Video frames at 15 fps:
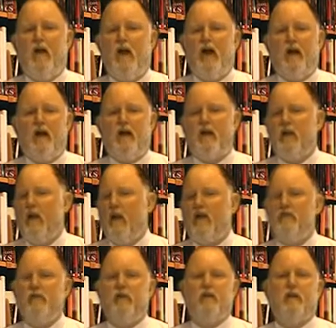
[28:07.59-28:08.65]
And
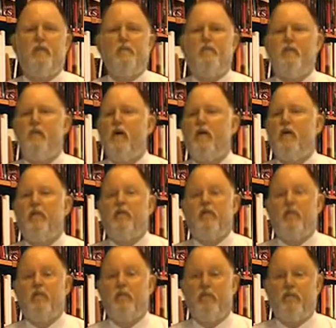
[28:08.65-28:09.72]
every
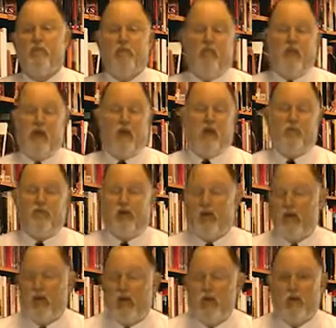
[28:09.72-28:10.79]

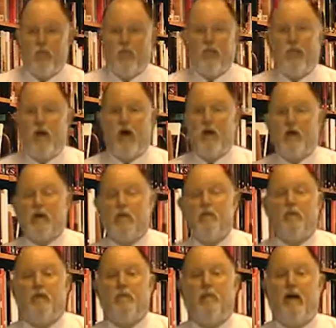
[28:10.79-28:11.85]
liquid product you
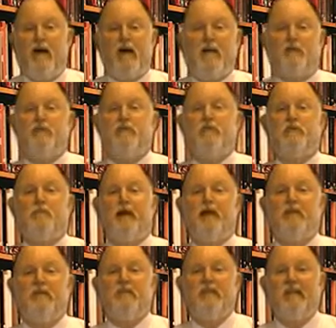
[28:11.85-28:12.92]
can imagine just
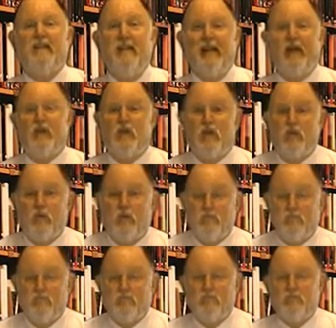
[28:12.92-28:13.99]
about is in that cooler.
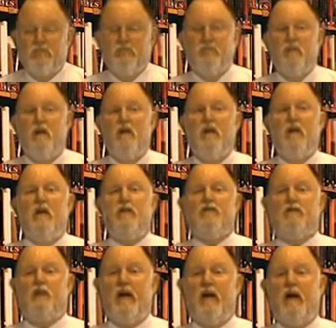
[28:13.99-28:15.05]

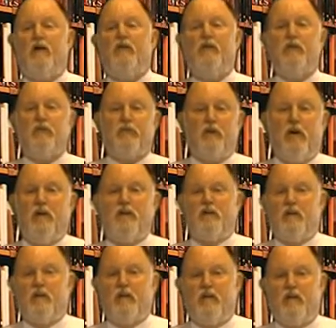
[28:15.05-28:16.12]
So now you're
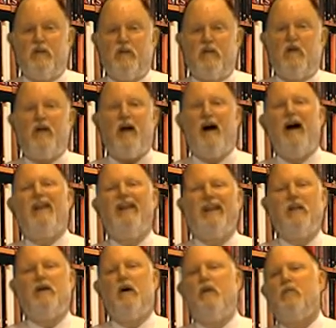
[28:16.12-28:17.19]
thirsty and you go, God, I
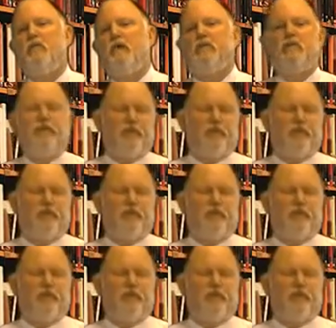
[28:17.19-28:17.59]
need a Coke. That's the